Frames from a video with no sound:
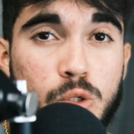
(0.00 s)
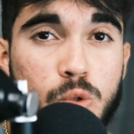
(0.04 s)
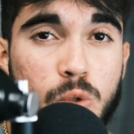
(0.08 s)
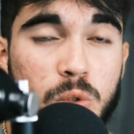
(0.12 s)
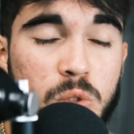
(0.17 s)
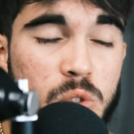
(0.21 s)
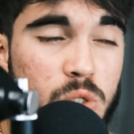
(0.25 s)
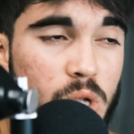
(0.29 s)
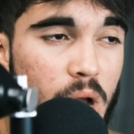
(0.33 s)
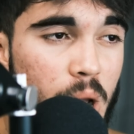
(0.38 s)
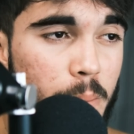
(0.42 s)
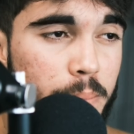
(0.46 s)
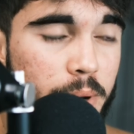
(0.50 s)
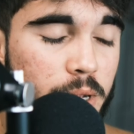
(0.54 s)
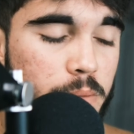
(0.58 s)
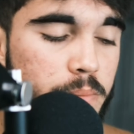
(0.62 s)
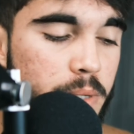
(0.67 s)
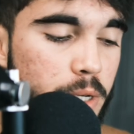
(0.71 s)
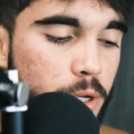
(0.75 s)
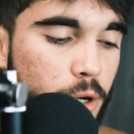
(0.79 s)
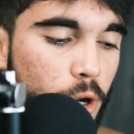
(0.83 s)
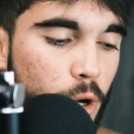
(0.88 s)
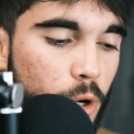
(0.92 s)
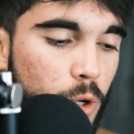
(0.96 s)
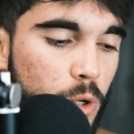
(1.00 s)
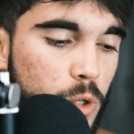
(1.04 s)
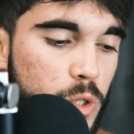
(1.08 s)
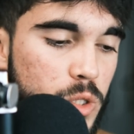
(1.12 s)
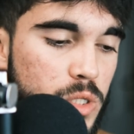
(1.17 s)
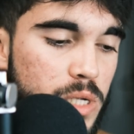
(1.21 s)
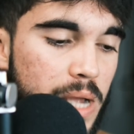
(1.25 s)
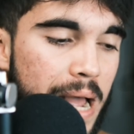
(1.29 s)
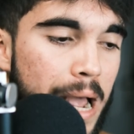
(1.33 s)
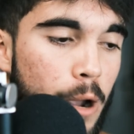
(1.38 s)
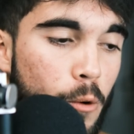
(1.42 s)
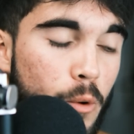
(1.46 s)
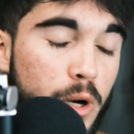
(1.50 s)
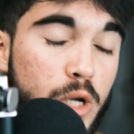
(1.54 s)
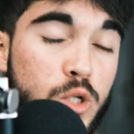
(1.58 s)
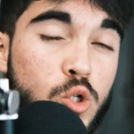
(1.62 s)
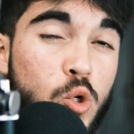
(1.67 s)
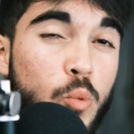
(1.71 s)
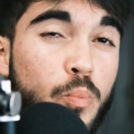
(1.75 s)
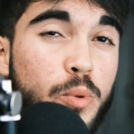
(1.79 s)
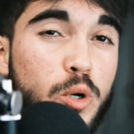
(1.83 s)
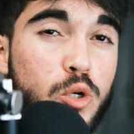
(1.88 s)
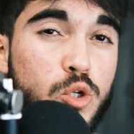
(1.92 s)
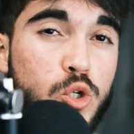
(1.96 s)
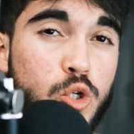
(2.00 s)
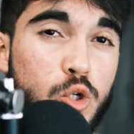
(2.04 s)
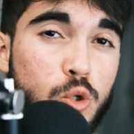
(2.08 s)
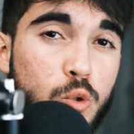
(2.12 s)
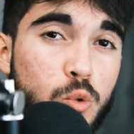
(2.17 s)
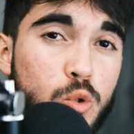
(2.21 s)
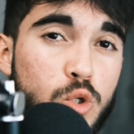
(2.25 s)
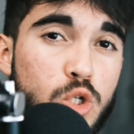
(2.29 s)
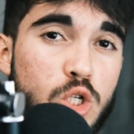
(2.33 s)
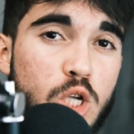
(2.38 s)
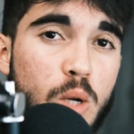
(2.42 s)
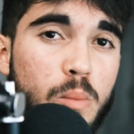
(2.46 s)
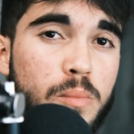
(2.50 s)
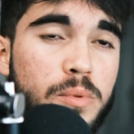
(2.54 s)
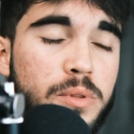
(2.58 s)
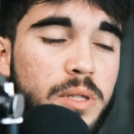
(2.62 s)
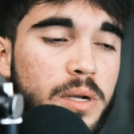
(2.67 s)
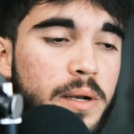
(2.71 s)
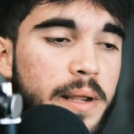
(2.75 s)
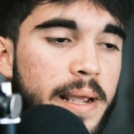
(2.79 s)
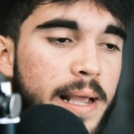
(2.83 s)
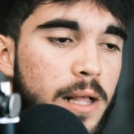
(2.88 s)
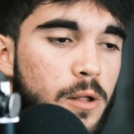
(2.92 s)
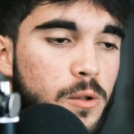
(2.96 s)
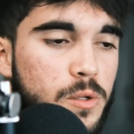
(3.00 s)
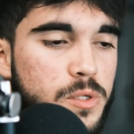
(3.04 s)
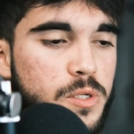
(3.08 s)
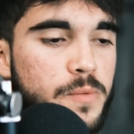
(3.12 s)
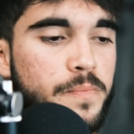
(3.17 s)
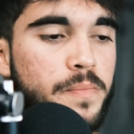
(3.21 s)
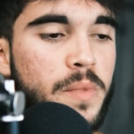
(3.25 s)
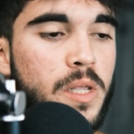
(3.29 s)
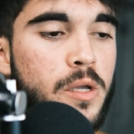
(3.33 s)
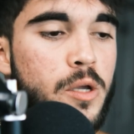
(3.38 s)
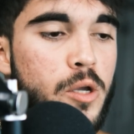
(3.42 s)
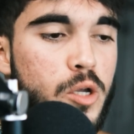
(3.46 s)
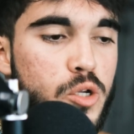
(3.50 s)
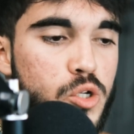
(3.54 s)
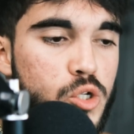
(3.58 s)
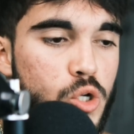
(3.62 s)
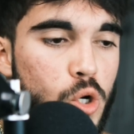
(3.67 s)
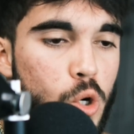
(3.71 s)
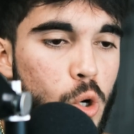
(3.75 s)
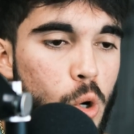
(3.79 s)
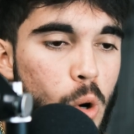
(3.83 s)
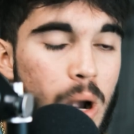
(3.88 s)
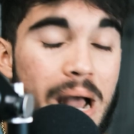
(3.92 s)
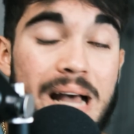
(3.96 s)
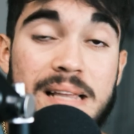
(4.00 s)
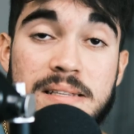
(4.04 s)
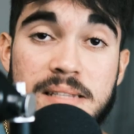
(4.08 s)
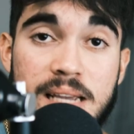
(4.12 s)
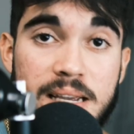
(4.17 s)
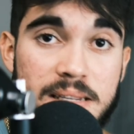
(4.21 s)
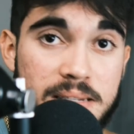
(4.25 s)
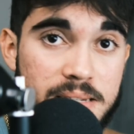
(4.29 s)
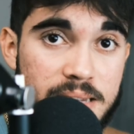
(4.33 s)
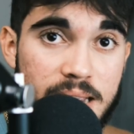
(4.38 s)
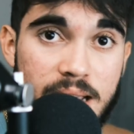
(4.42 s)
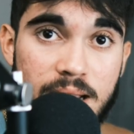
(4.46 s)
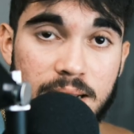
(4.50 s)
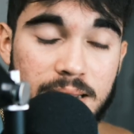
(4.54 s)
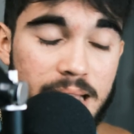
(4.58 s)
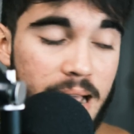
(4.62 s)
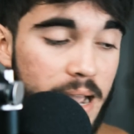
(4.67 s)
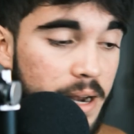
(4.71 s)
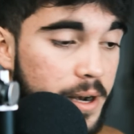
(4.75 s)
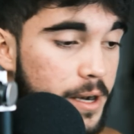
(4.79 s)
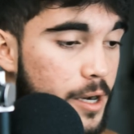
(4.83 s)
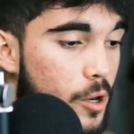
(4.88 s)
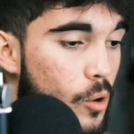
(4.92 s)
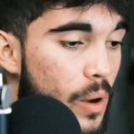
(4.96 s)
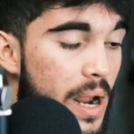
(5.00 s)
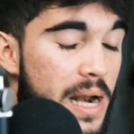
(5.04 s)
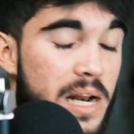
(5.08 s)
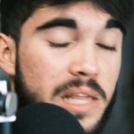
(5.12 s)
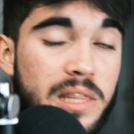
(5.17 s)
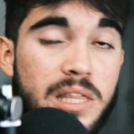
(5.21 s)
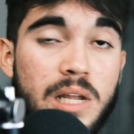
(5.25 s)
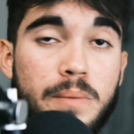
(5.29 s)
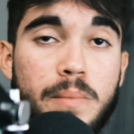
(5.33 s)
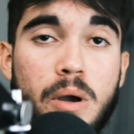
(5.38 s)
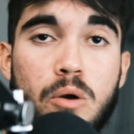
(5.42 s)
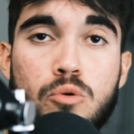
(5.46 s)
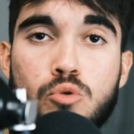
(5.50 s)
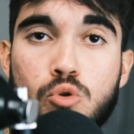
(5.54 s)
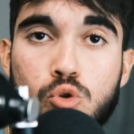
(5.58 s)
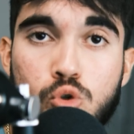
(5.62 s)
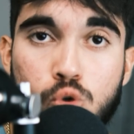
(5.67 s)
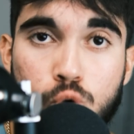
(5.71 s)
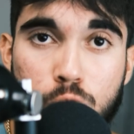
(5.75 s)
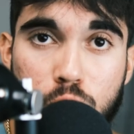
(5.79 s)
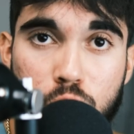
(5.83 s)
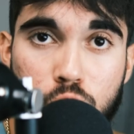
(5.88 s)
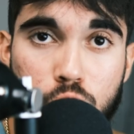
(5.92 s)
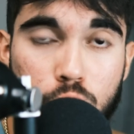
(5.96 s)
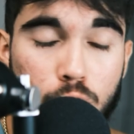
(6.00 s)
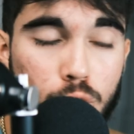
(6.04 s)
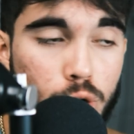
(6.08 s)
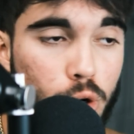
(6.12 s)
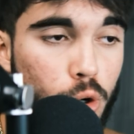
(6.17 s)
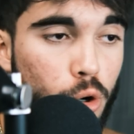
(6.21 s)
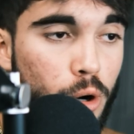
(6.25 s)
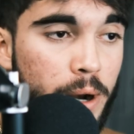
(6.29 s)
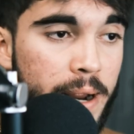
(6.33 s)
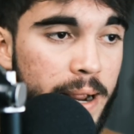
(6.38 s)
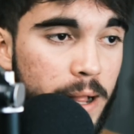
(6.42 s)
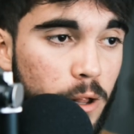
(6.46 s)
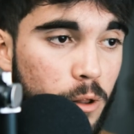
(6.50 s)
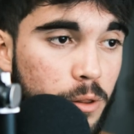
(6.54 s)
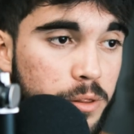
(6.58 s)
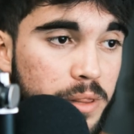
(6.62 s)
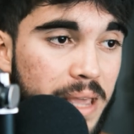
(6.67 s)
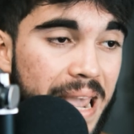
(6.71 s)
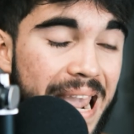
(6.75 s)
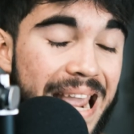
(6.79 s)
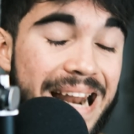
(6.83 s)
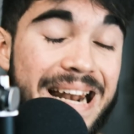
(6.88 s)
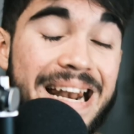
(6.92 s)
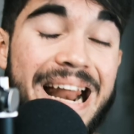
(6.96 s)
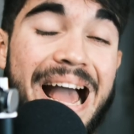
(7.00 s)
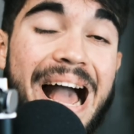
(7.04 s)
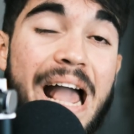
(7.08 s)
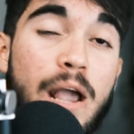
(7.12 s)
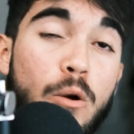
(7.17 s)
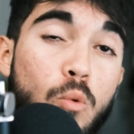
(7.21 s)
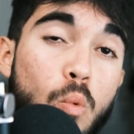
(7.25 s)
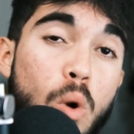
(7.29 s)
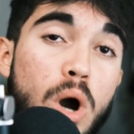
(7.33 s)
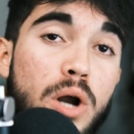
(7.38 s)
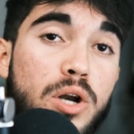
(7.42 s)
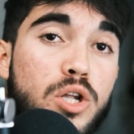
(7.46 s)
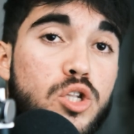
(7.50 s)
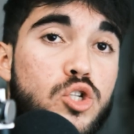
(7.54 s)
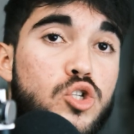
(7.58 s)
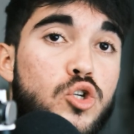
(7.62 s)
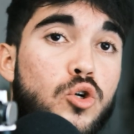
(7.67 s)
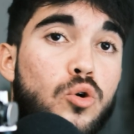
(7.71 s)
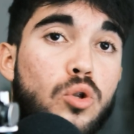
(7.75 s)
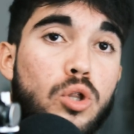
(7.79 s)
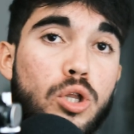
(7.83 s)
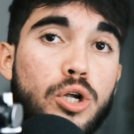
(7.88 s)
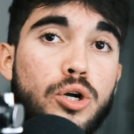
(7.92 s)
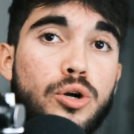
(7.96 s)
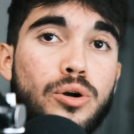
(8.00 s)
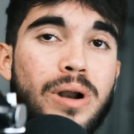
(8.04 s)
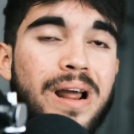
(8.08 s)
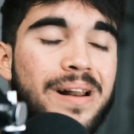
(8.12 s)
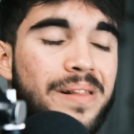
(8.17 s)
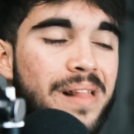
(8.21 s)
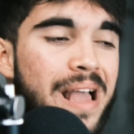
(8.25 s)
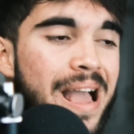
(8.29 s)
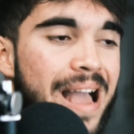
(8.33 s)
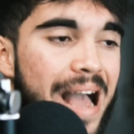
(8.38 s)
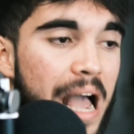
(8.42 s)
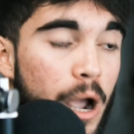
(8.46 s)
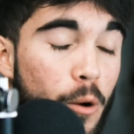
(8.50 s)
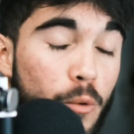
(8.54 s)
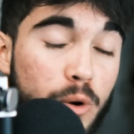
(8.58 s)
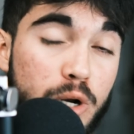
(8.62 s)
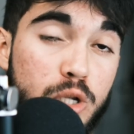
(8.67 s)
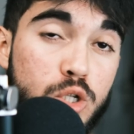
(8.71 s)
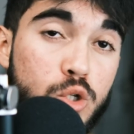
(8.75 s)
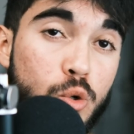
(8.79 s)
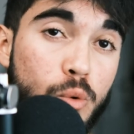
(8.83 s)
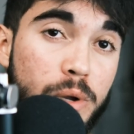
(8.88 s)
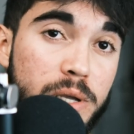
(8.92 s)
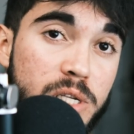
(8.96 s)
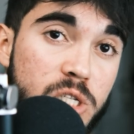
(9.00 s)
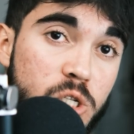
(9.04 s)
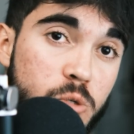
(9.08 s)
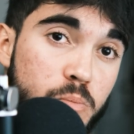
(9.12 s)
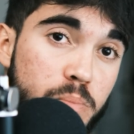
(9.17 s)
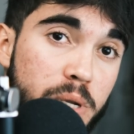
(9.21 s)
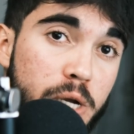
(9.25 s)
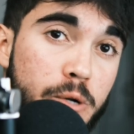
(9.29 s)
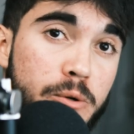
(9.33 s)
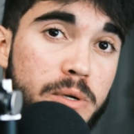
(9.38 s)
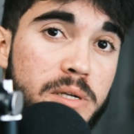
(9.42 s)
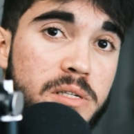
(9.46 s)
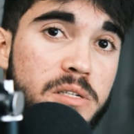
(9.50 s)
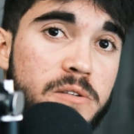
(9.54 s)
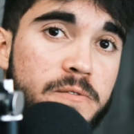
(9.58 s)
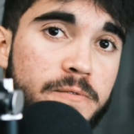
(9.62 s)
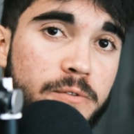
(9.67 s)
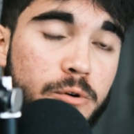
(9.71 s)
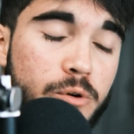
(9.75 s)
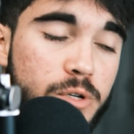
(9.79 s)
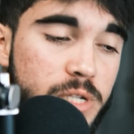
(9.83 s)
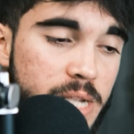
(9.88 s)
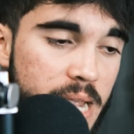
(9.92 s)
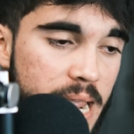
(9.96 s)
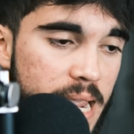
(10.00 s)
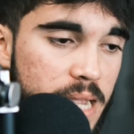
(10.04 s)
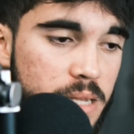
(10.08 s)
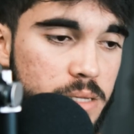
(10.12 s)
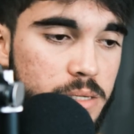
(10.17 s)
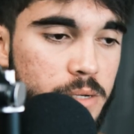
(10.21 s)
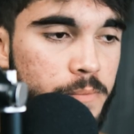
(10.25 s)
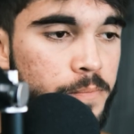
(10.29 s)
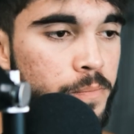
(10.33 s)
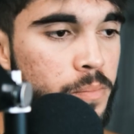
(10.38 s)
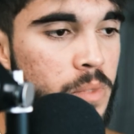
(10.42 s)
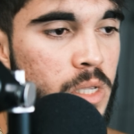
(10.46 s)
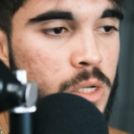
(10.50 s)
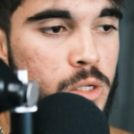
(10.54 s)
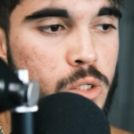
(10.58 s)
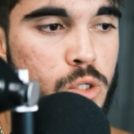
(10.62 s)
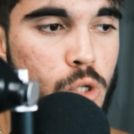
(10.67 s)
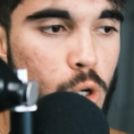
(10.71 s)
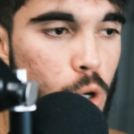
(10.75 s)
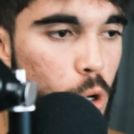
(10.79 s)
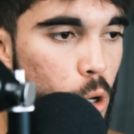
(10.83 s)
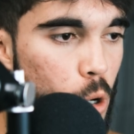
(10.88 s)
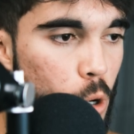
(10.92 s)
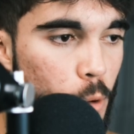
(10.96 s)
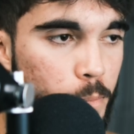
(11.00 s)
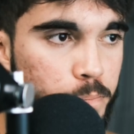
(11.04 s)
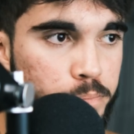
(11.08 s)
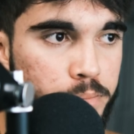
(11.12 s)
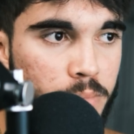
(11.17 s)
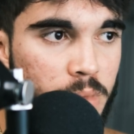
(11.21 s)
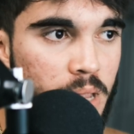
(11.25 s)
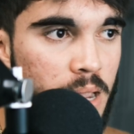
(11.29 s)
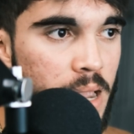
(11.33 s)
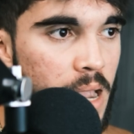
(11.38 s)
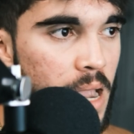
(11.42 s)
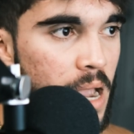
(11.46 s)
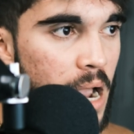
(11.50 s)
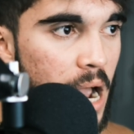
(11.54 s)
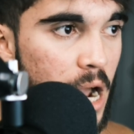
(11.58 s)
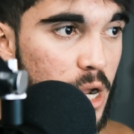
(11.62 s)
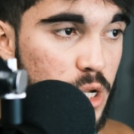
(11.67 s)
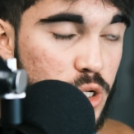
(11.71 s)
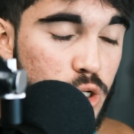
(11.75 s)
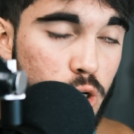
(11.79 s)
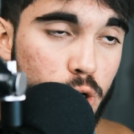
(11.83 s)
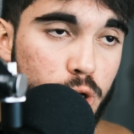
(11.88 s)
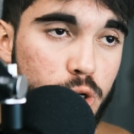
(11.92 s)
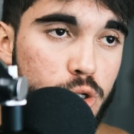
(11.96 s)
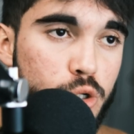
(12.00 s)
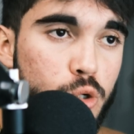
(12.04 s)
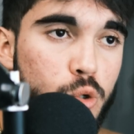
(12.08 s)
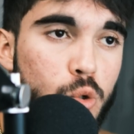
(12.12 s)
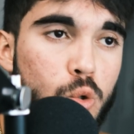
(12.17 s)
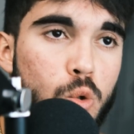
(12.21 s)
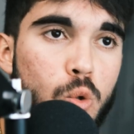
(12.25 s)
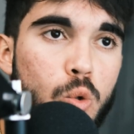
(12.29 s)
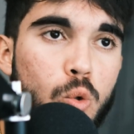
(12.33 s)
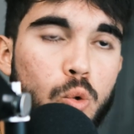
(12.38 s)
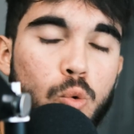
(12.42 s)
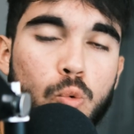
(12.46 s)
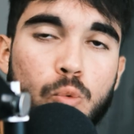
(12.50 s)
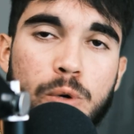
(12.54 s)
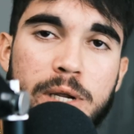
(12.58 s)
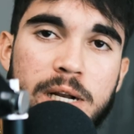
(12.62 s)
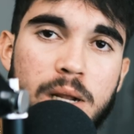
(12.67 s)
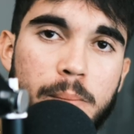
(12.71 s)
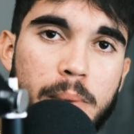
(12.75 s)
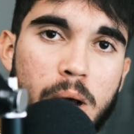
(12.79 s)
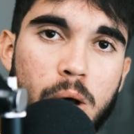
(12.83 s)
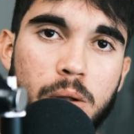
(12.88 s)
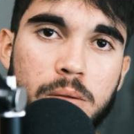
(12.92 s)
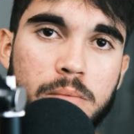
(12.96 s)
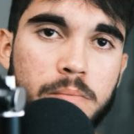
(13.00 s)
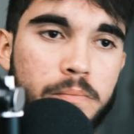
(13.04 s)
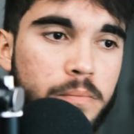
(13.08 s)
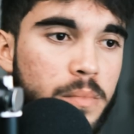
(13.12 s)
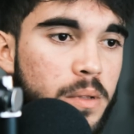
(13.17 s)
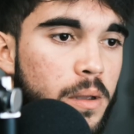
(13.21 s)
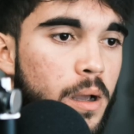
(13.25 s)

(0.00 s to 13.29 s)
to stop it because I wanted to pursue something else. So as I said, I didn't know anything about nutrition or health, and I wanted to learn. I wanted to experience firsthand. So I started to read about